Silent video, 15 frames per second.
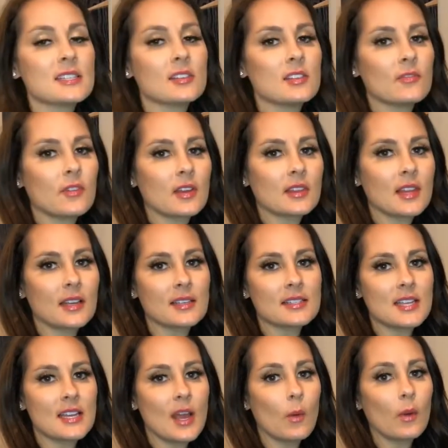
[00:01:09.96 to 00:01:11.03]
of different
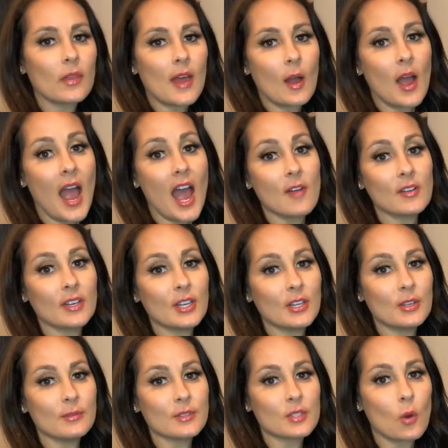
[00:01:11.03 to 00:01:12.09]
things in it without having to
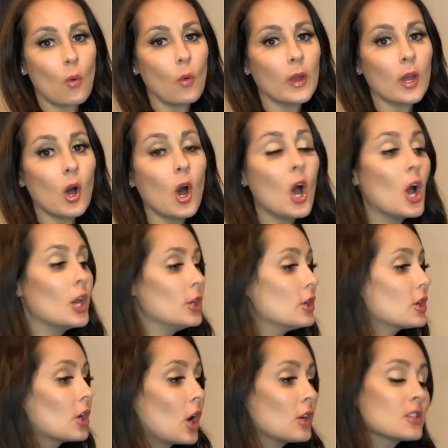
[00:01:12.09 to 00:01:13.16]
use oil. You
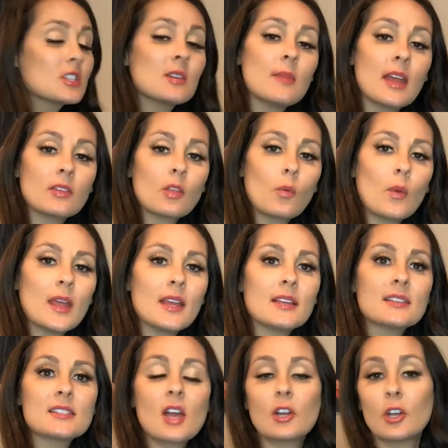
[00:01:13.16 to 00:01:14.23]
can also make the
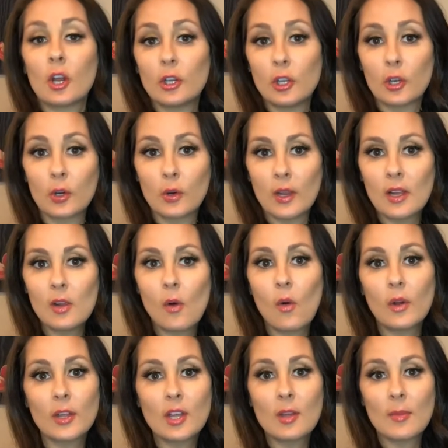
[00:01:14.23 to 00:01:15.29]
wings on your grill
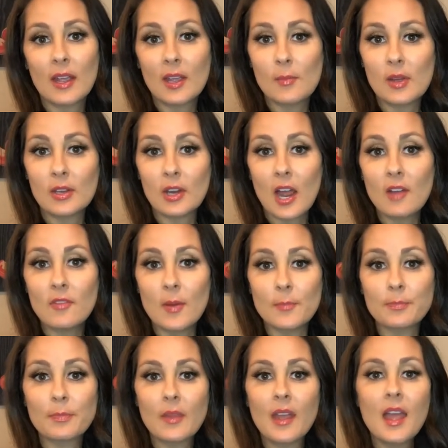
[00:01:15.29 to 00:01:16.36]
or you can make them in your oven.